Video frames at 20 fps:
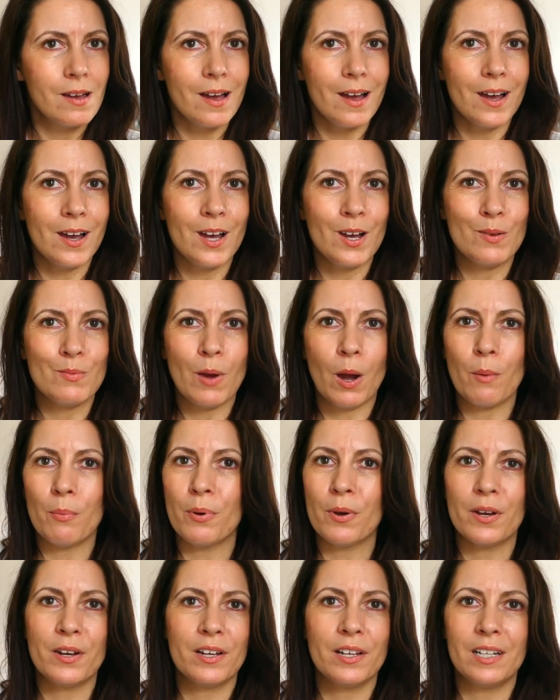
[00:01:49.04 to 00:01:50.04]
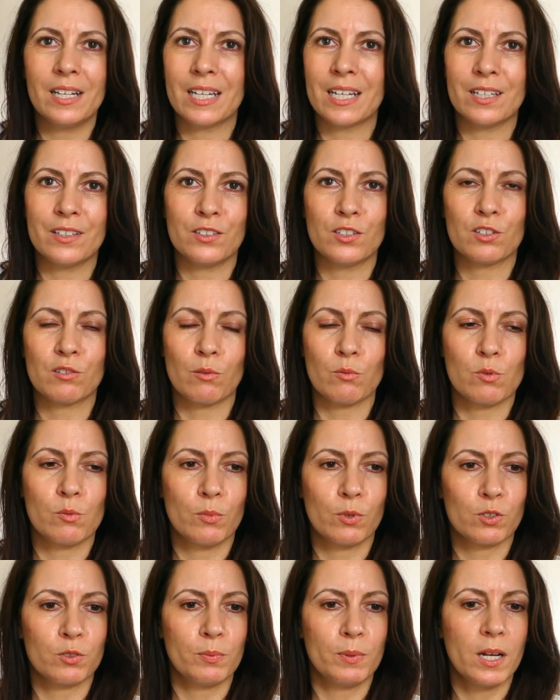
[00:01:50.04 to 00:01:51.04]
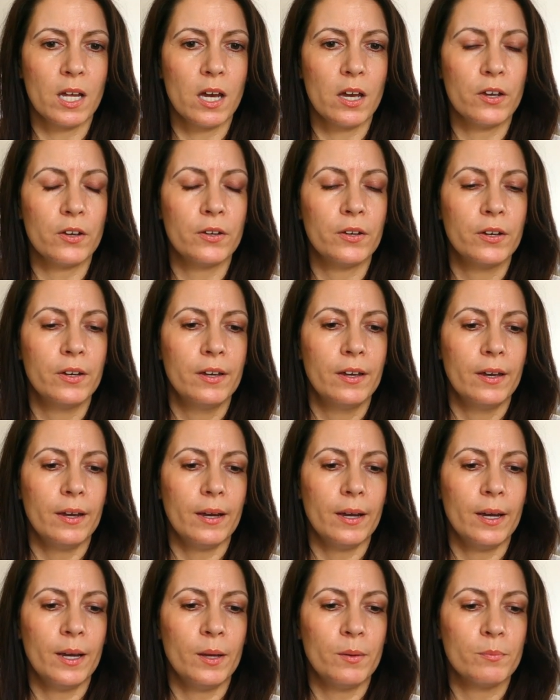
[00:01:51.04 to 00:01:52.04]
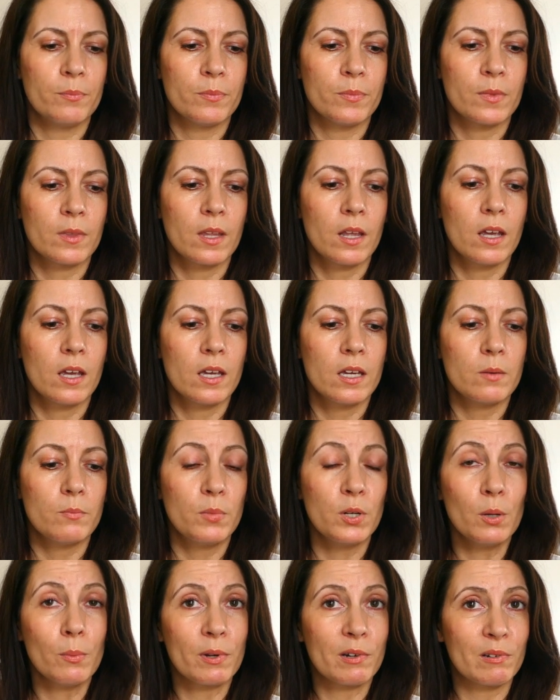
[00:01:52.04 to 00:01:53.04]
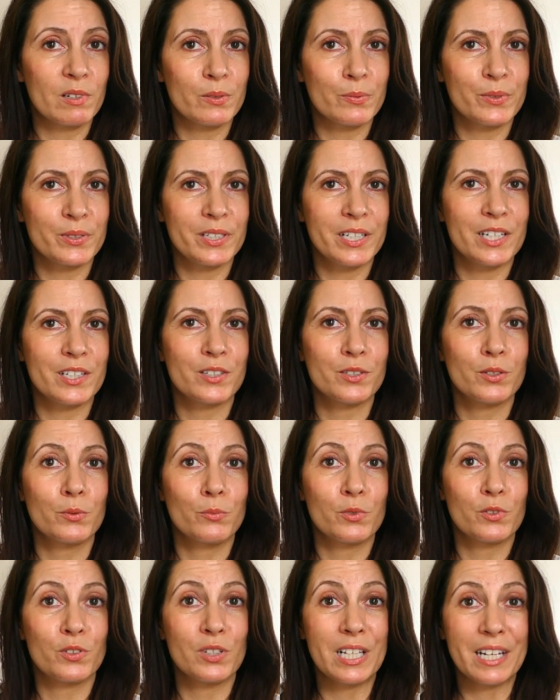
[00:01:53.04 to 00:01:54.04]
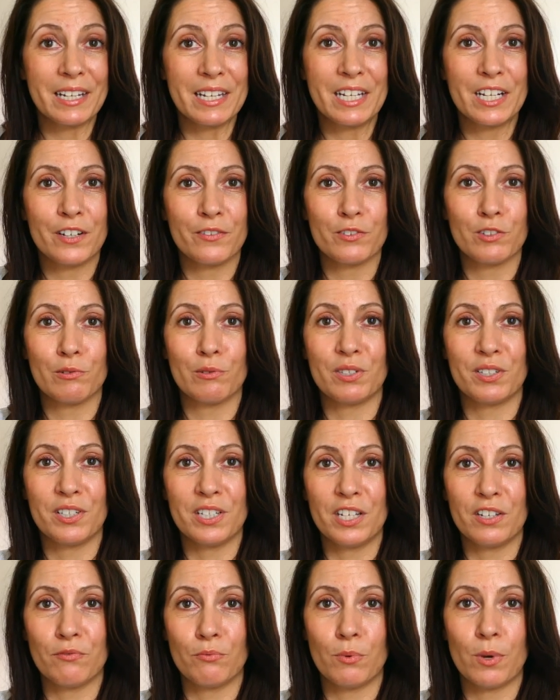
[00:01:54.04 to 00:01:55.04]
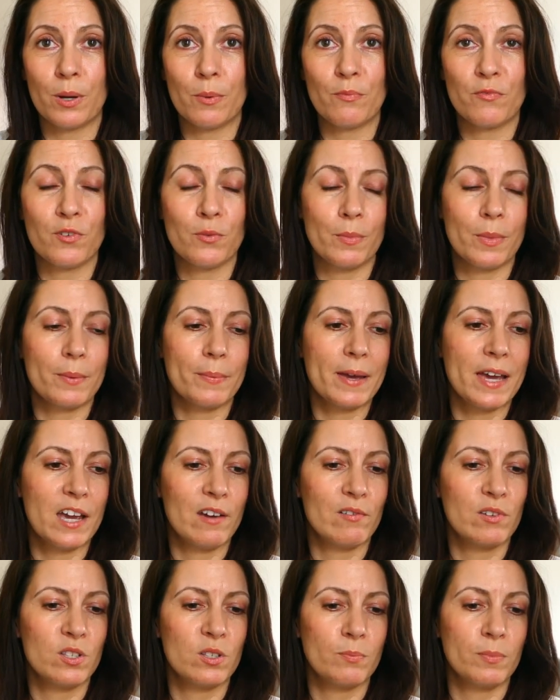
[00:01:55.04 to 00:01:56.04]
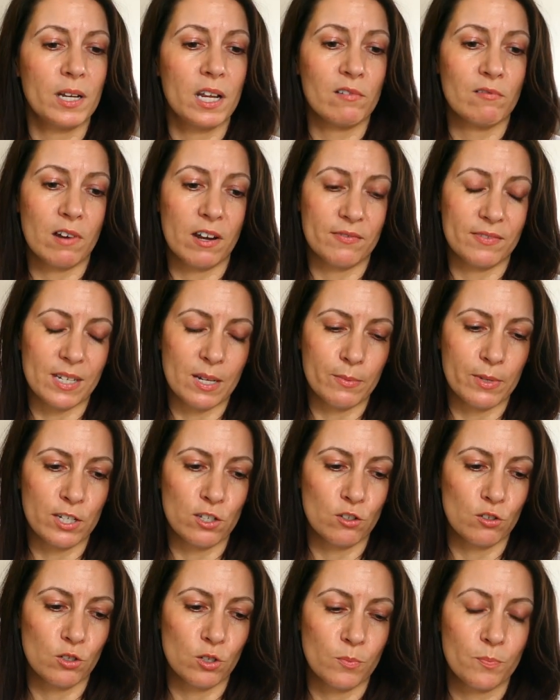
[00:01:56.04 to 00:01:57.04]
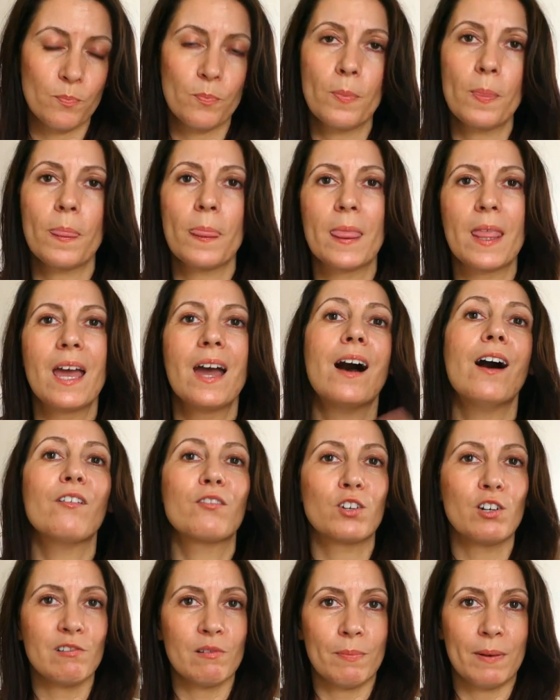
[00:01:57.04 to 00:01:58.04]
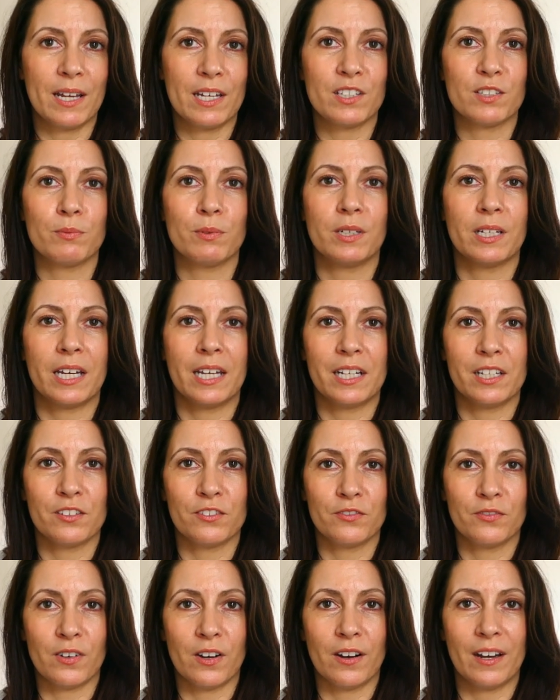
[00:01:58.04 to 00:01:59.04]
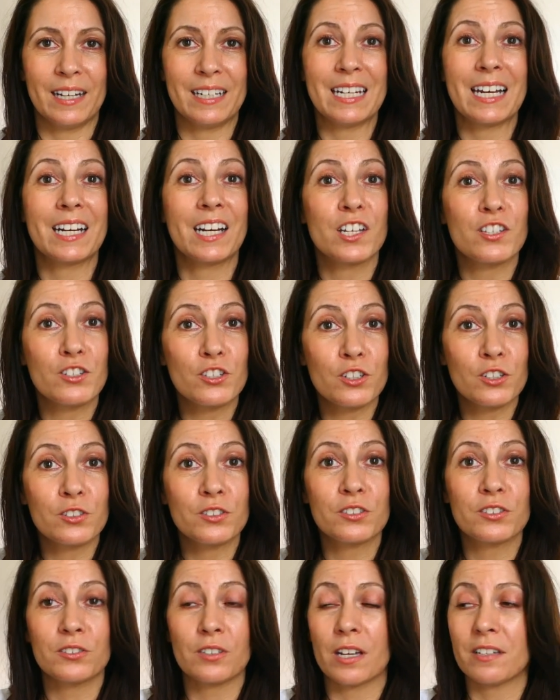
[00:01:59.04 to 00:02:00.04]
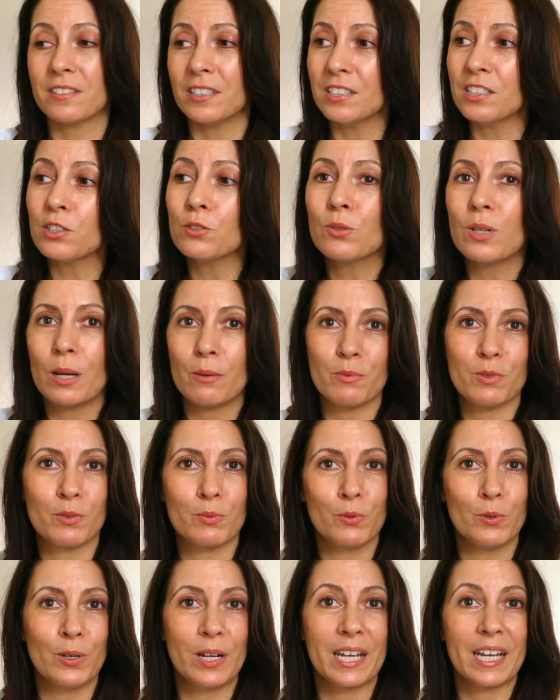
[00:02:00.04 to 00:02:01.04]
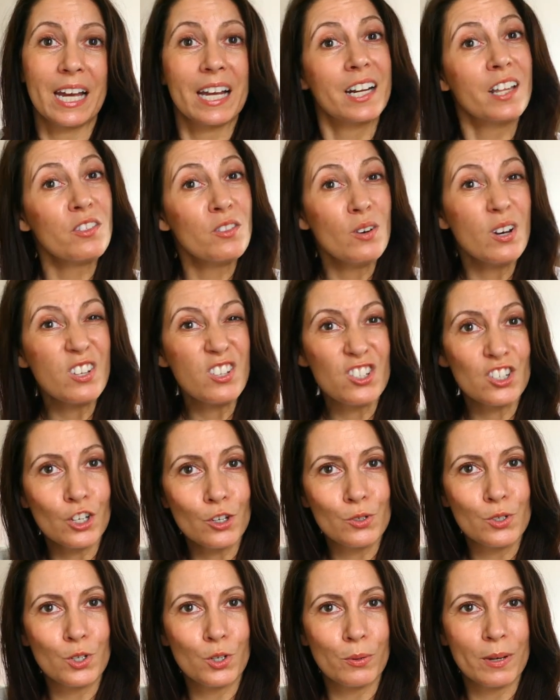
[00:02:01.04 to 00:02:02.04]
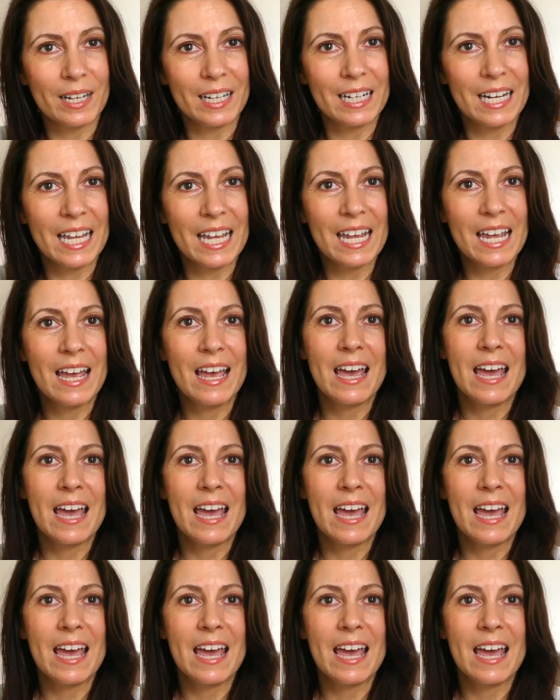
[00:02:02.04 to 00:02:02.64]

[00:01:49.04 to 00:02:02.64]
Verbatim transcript: Um, I'll put a link in the description box below. Um, put it on my Christmas list, was lucky enough to receive one from my parents but it arrived damaged got replacement and it's fine and I just I set it all up this morning and I thought I'd show you quickly